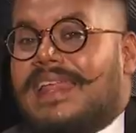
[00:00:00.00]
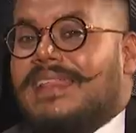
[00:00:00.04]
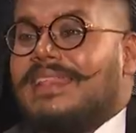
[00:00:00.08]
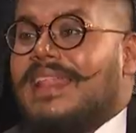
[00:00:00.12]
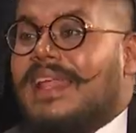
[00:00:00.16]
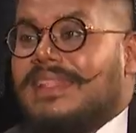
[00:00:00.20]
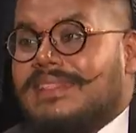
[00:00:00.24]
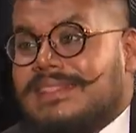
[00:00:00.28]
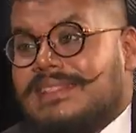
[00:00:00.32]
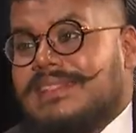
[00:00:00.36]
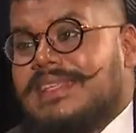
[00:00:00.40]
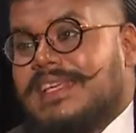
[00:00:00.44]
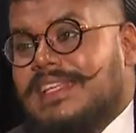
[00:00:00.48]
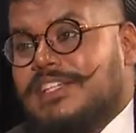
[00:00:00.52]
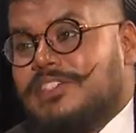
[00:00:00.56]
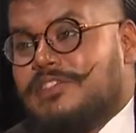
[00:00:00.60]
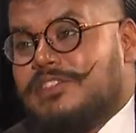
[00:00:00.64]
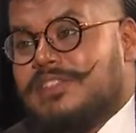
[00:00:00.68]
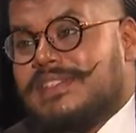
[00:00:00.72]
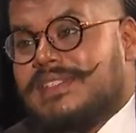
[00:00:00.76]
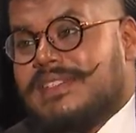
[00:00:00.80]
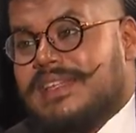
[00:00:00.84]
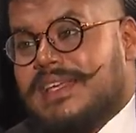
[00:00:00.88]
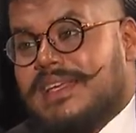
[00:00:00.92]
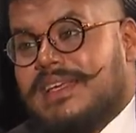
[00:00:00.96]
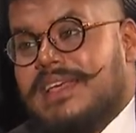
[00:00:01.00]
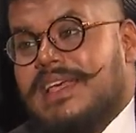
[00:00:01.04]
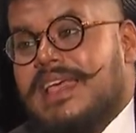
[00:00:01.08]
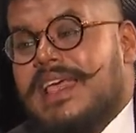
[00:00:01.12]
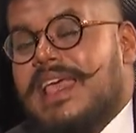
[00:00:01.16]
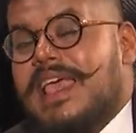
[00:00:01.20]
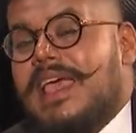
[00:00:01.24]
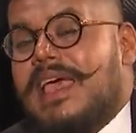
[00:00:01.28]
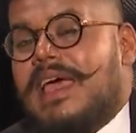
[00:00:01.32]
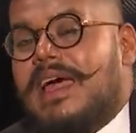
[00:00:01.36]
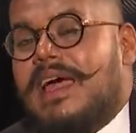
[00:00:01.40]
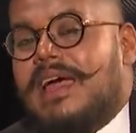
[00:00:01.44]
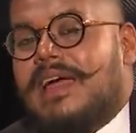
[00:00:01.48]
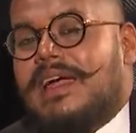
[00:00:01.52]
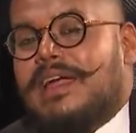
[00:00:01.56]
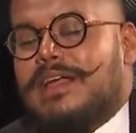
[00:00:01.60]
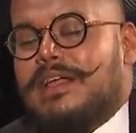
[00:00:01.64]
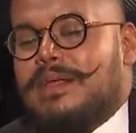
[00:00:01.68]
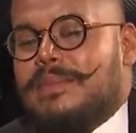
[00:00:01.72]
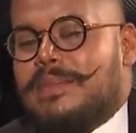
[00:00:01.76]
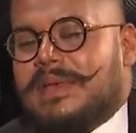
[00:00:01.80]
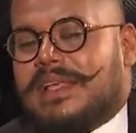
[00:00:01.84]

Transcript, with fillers: and that's interesting. Yeah. Uh,